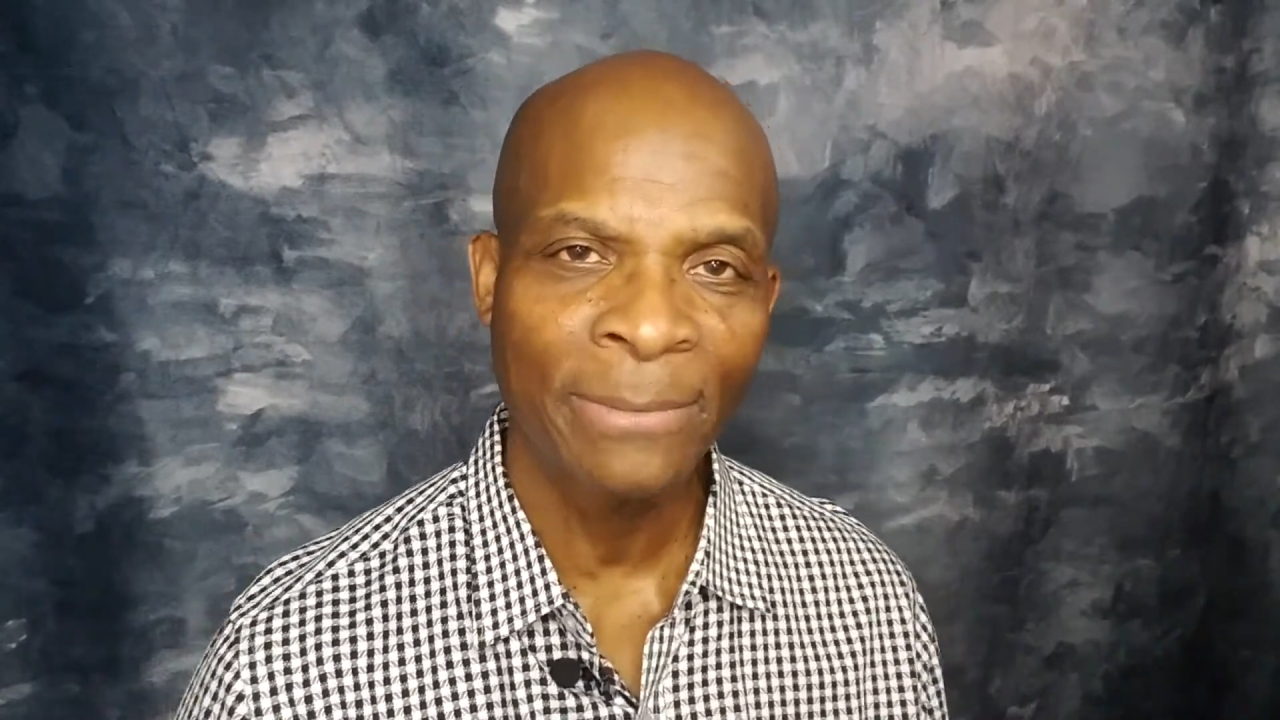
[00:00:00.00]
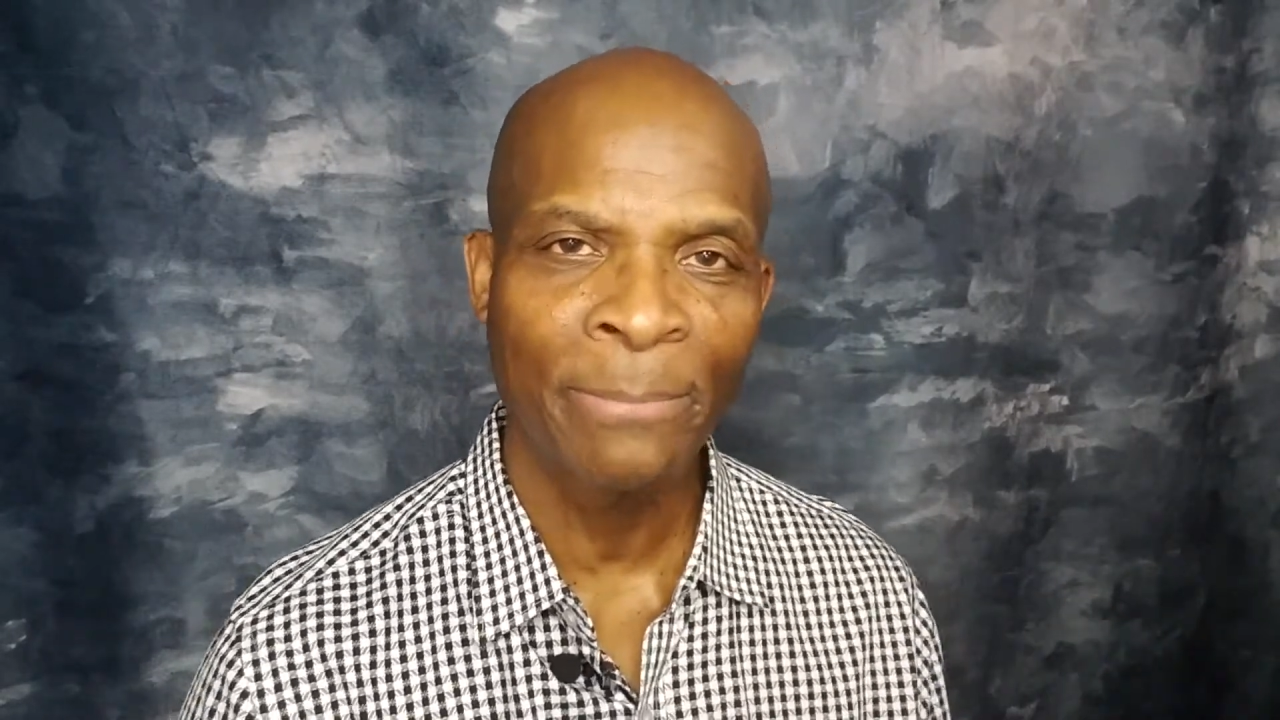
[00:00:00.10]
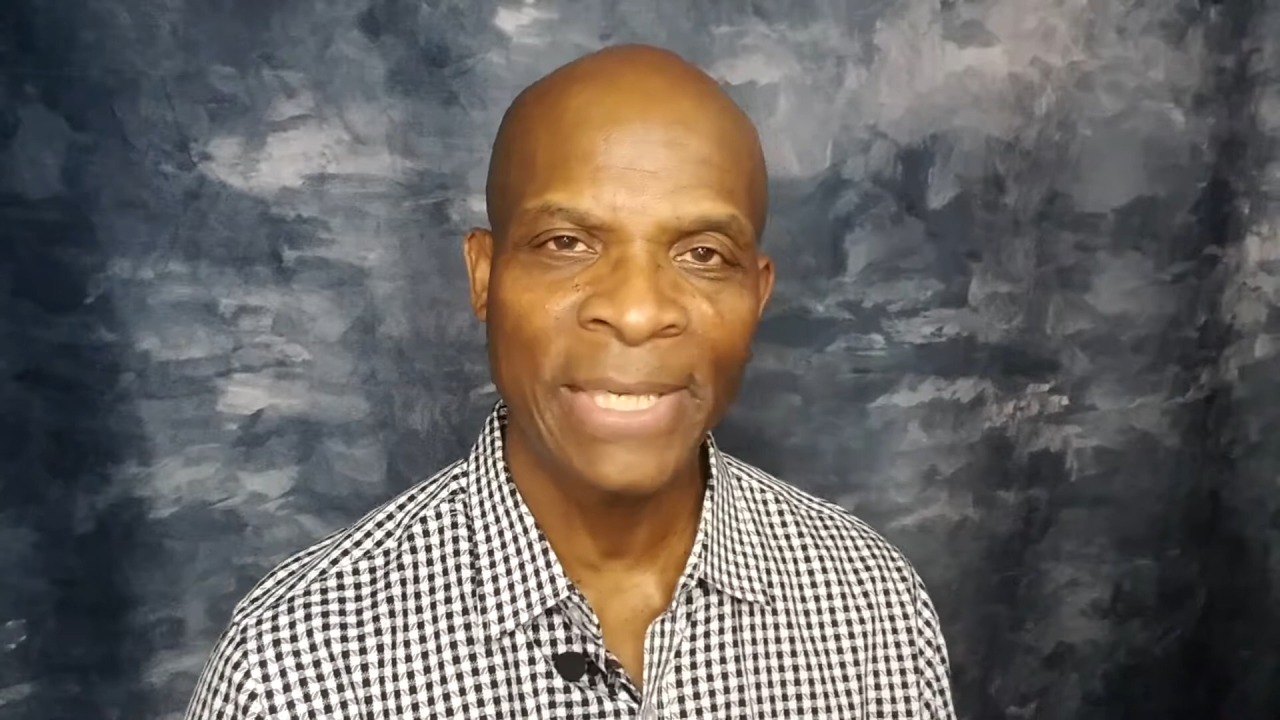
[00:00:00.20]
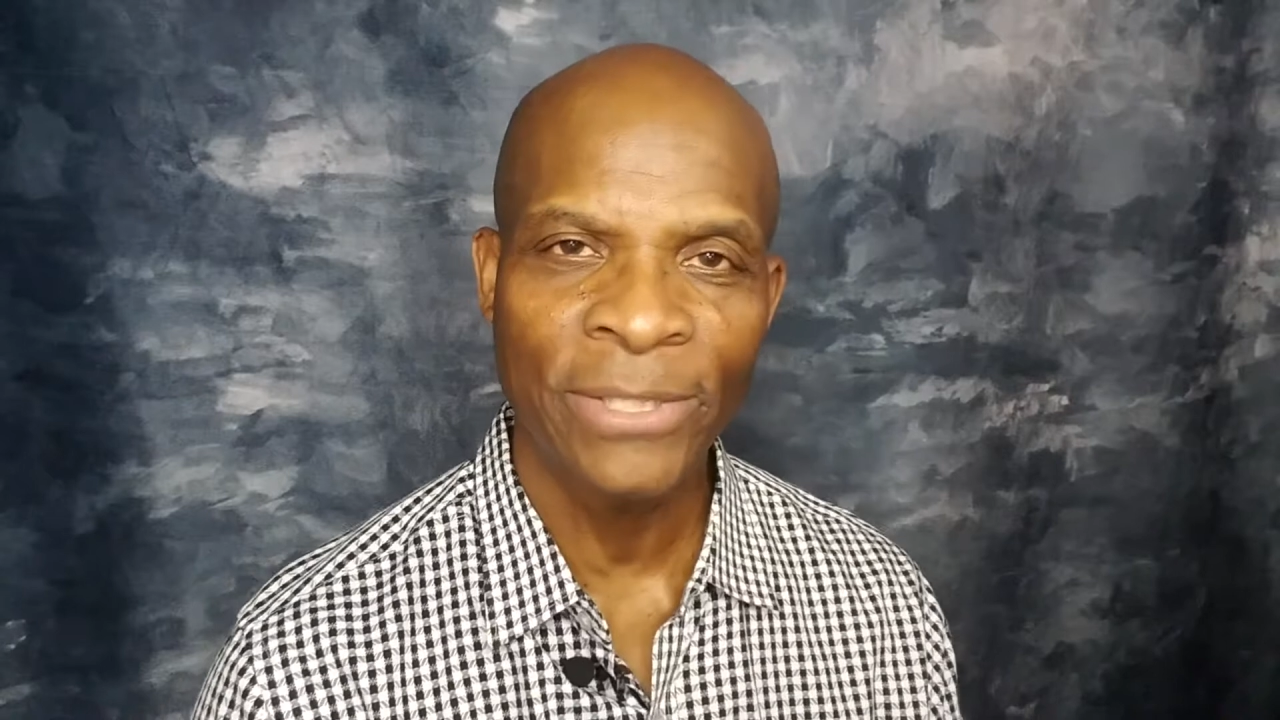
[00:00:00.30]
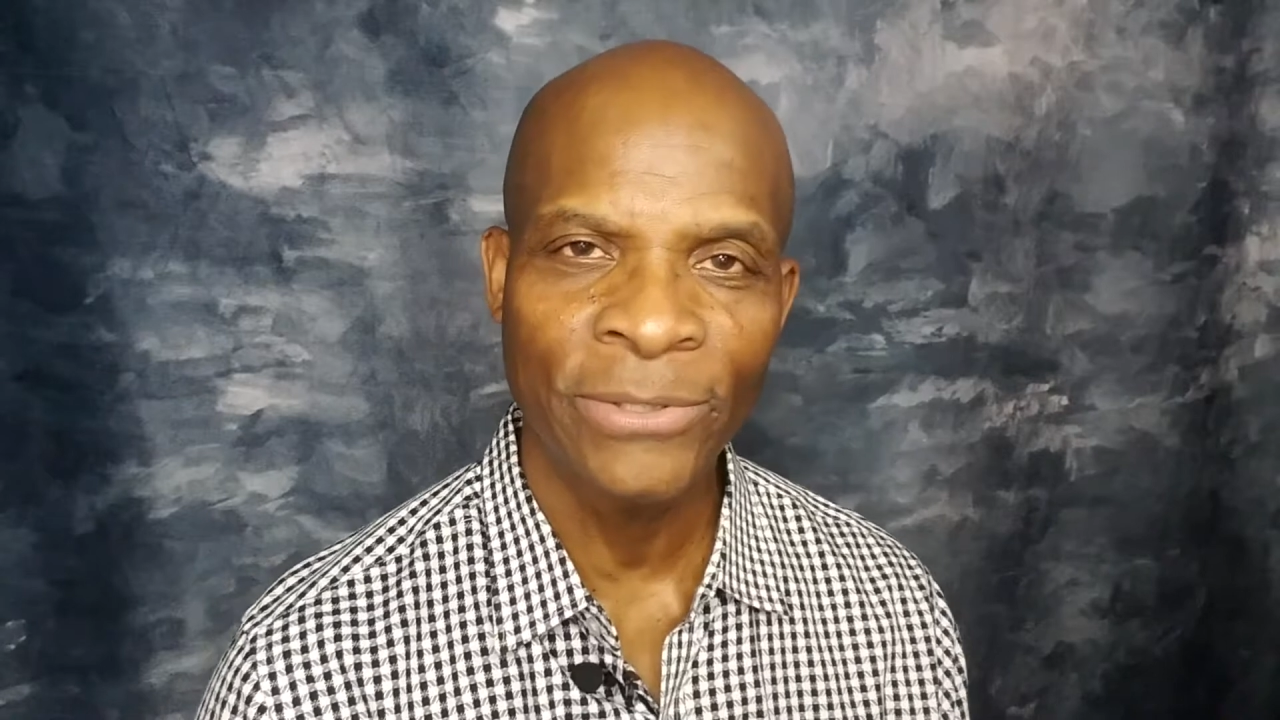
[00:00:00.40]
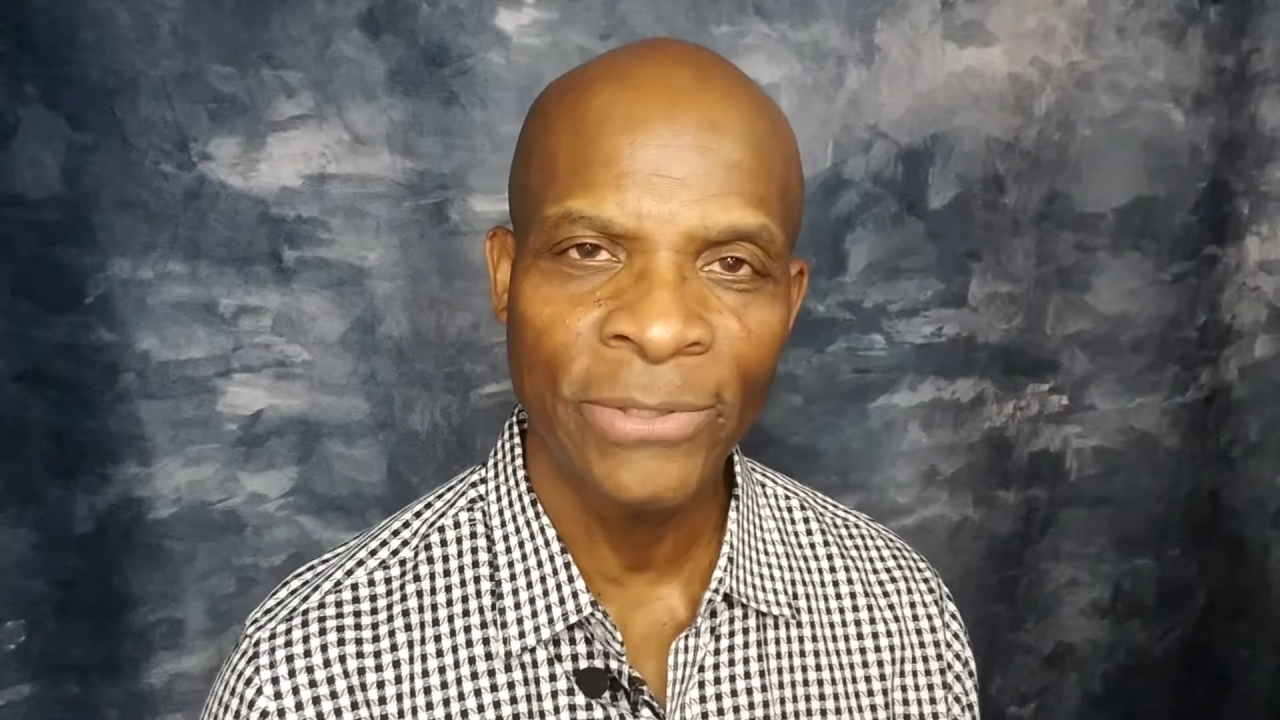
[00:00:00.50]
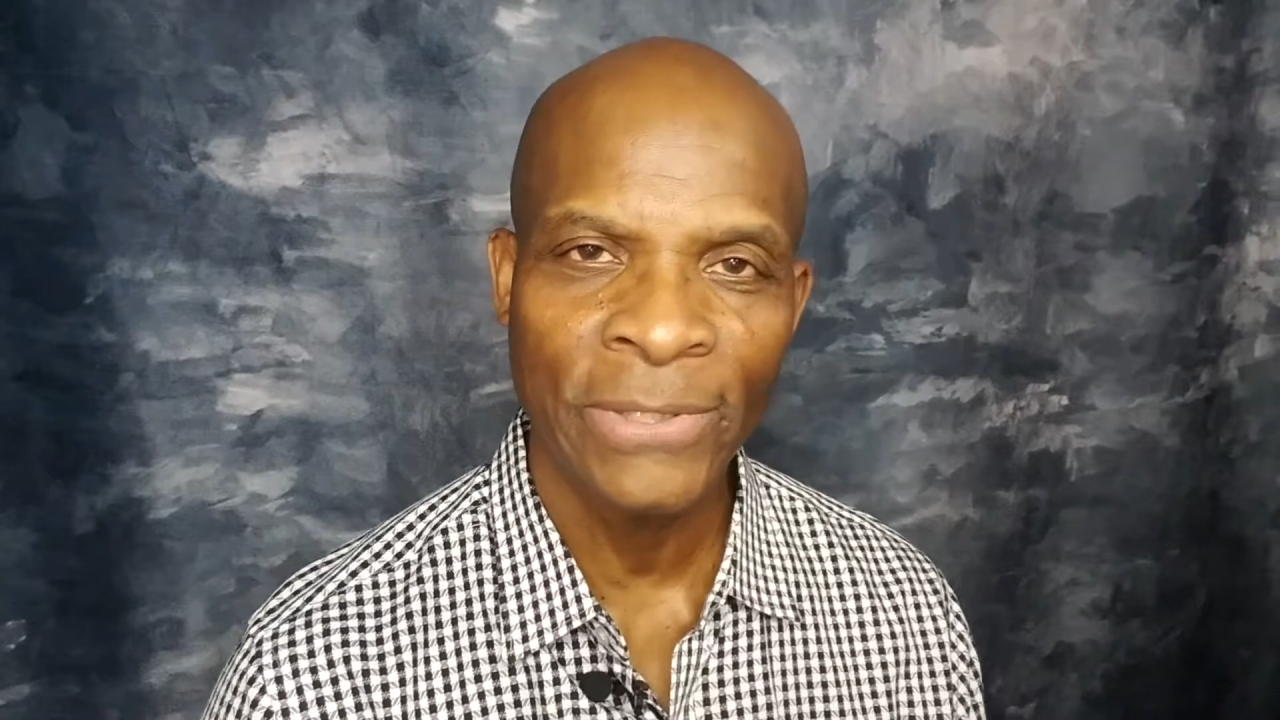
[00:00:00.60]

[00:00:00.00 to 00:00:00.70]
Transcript: messengers